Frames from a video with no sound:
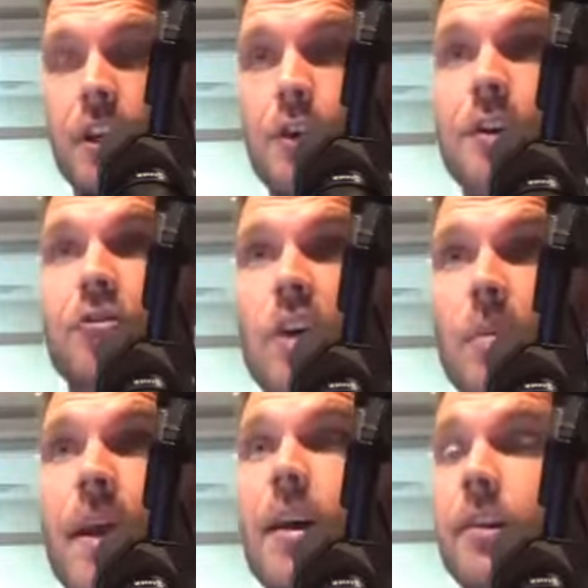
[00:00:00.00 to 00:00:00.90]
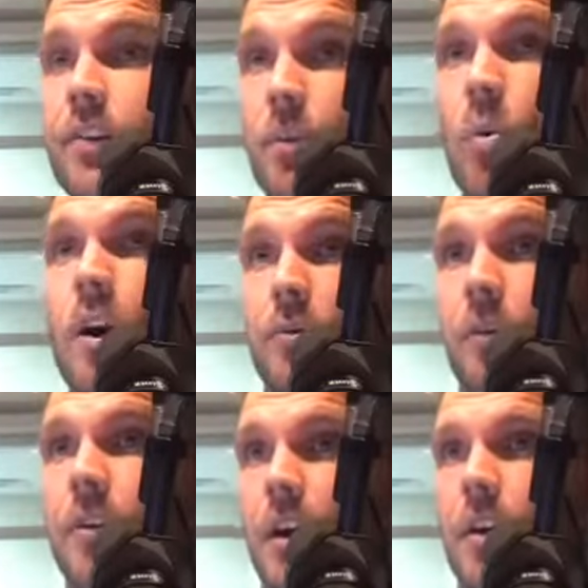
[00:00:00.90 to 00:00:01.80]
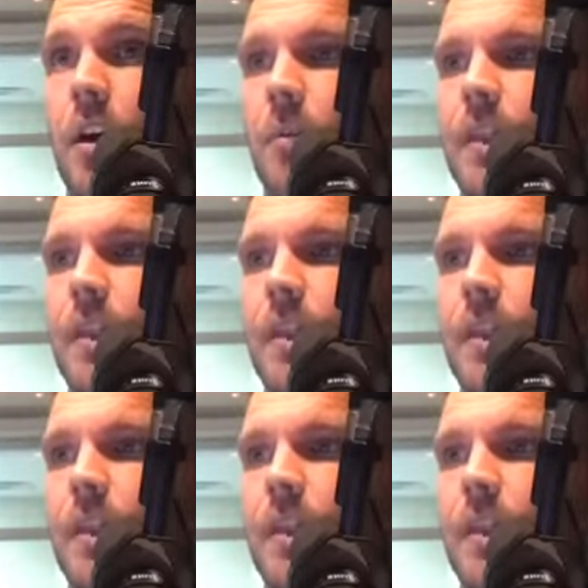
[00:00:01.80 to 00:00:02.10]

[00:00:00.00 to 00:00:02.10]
you can check me out at timwadsworth.com.